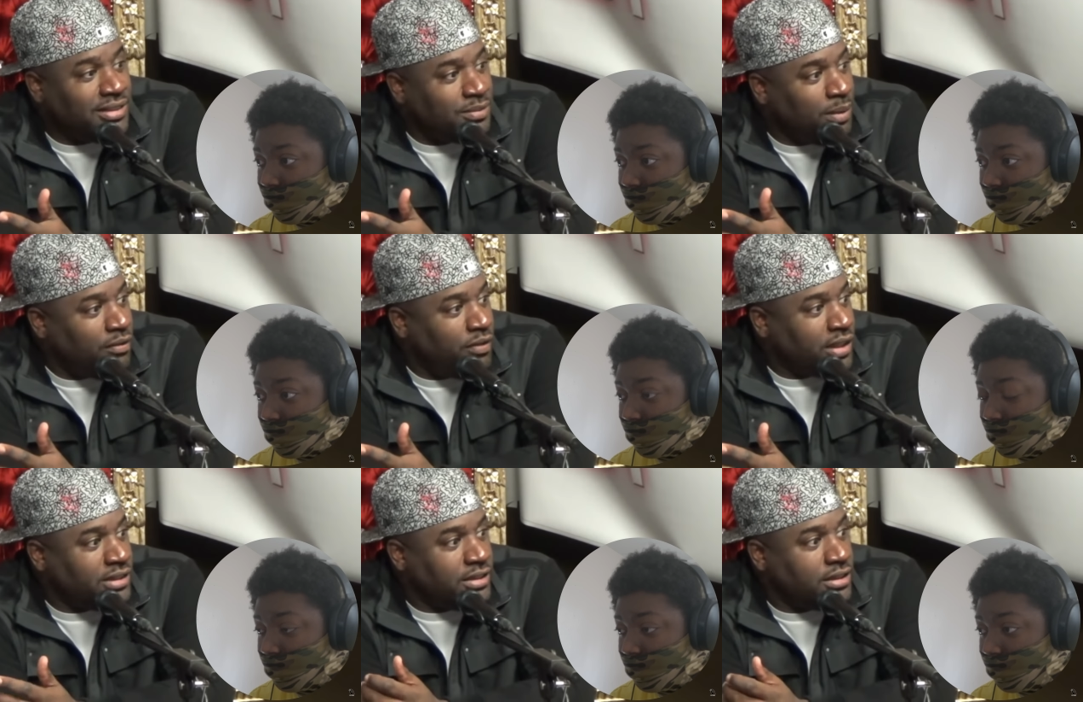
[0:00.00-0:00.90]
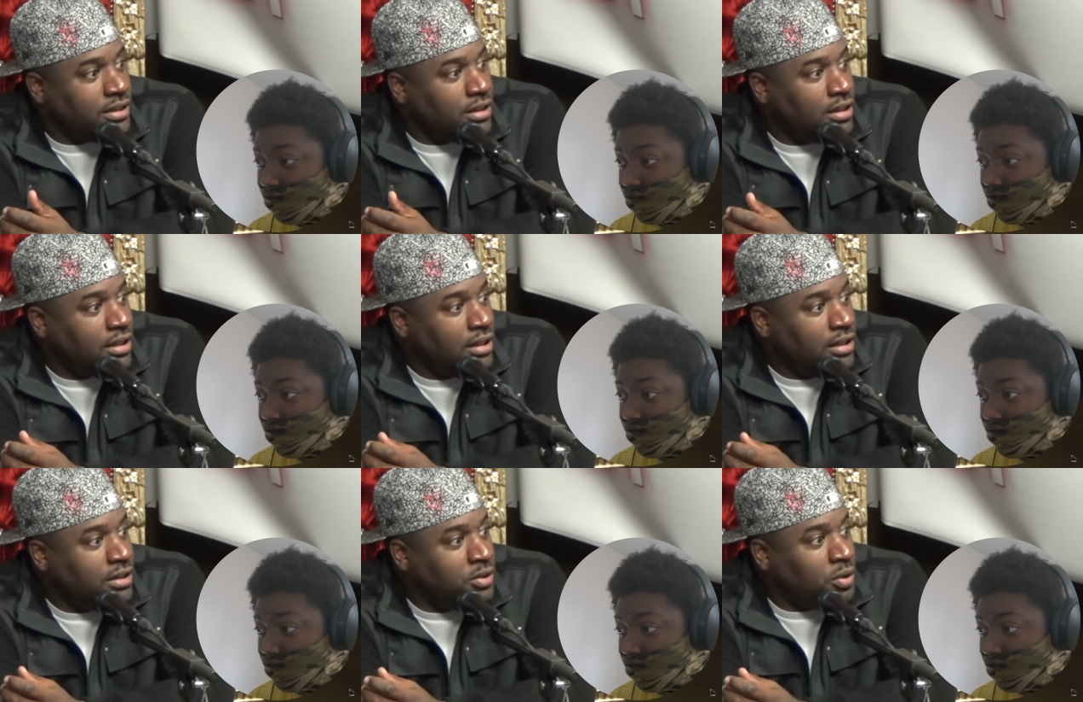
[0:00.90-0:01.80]
Speaker 1: This motherfucker just
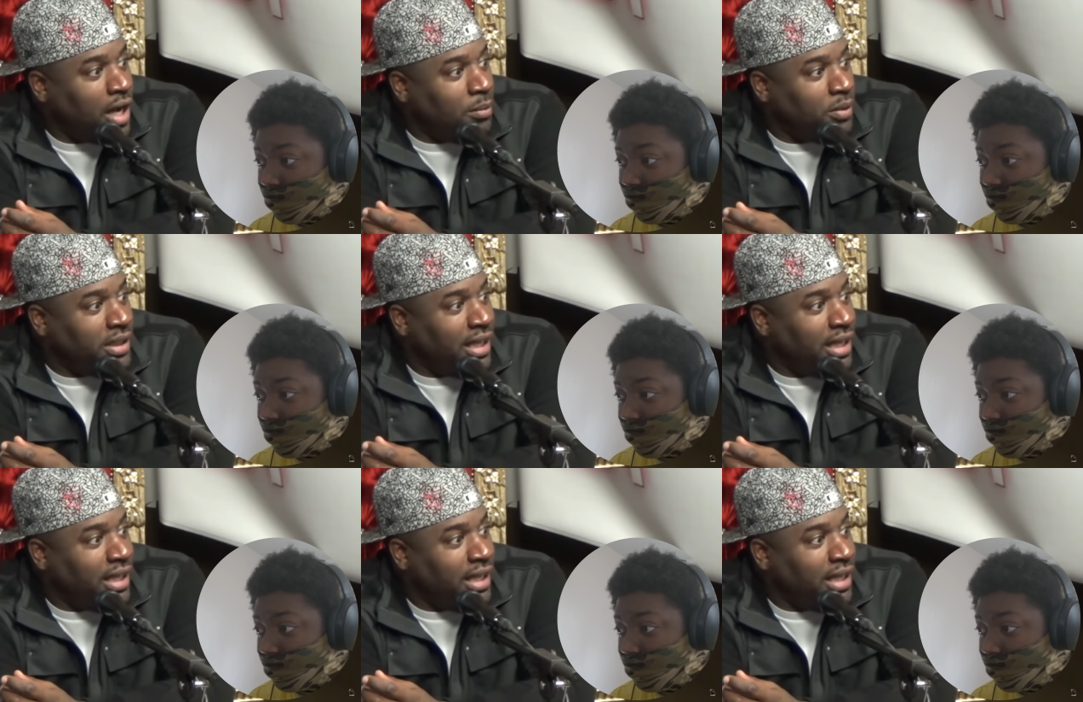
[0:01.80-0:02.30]
Drop what he